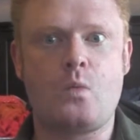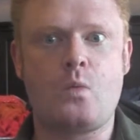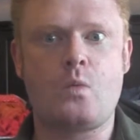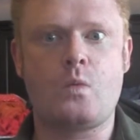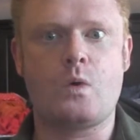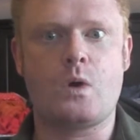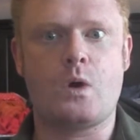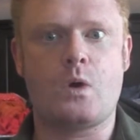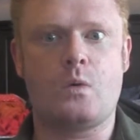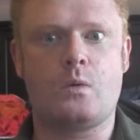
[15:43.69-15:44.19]

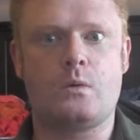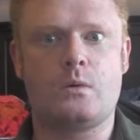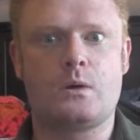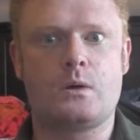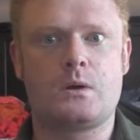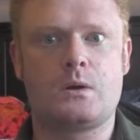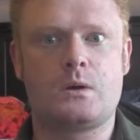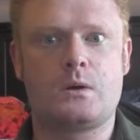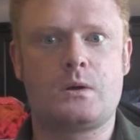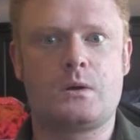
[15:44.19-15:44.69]
whoa.
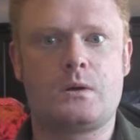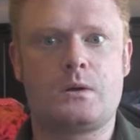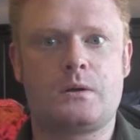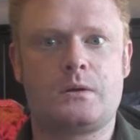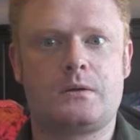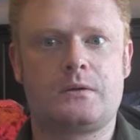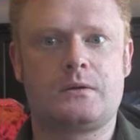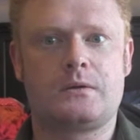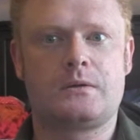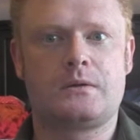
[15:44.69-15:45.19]

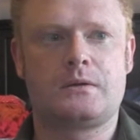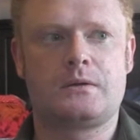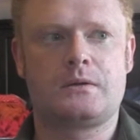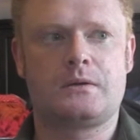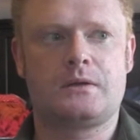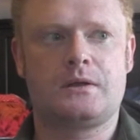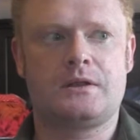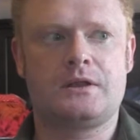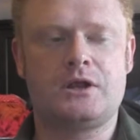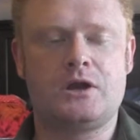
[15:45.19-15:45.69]

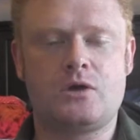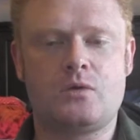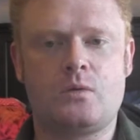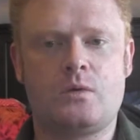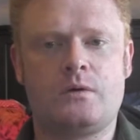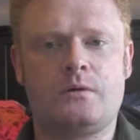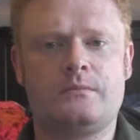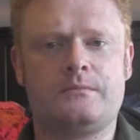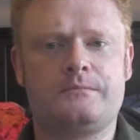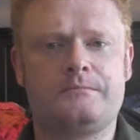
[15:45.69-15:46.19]
You know
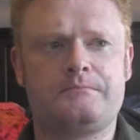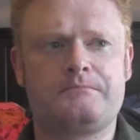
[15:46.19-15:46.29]
what?